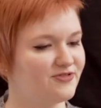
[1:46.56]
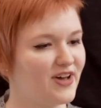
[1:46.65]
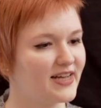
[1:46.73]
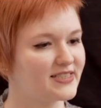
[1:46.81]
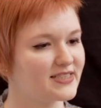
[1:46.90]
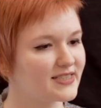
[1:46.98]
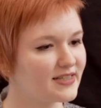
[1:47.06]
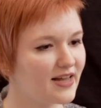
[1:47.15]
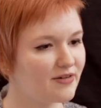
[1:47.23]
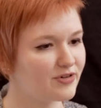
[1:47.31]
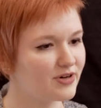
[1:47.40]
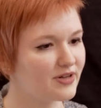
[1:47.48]
fantasy
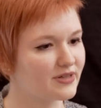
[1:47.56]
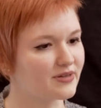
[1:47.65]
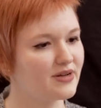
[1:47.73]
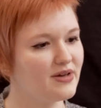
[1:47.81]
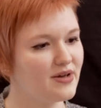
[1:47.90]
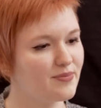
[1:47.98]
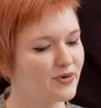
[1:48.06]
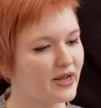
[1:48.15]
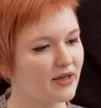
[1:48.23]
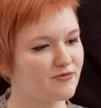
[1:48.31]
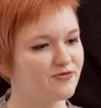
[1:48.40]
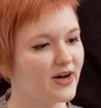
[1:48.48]
level and
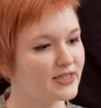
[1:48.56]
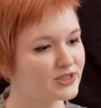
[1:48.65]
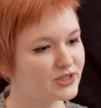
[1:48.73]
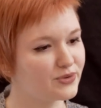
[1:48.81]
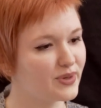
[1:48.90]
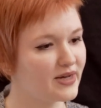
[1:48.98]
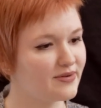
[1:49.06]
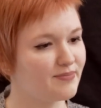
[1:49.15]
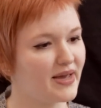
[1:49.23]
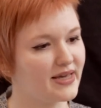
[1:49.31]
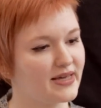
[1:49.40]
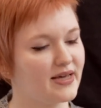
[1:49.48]
bringing fun to it and
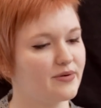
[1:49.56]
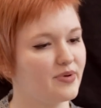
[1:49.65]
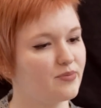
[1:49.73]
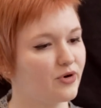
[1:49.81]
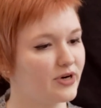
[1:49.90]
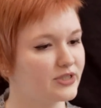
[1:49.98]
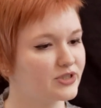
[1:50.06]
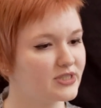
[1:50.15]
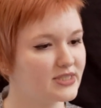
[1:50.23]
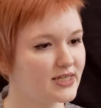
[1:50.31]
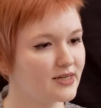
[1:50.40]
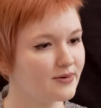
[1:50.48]
making it a bit more
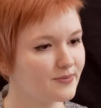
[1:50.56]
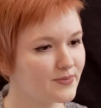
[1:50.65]
interesting.